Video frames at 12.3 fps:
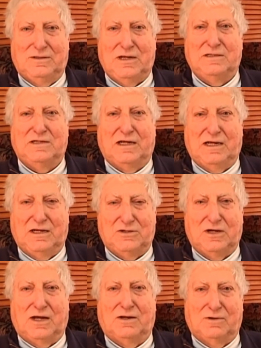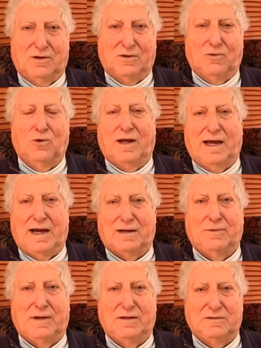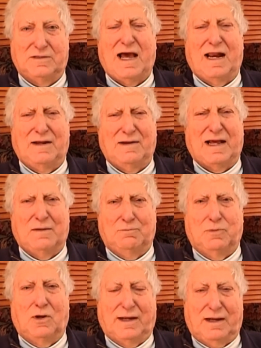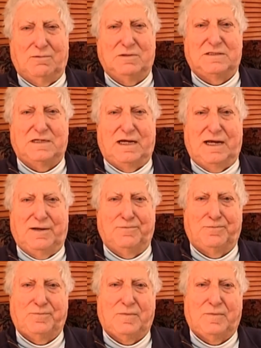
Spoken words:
teasing each other or going after each other. It's kind of like a bully, I would say.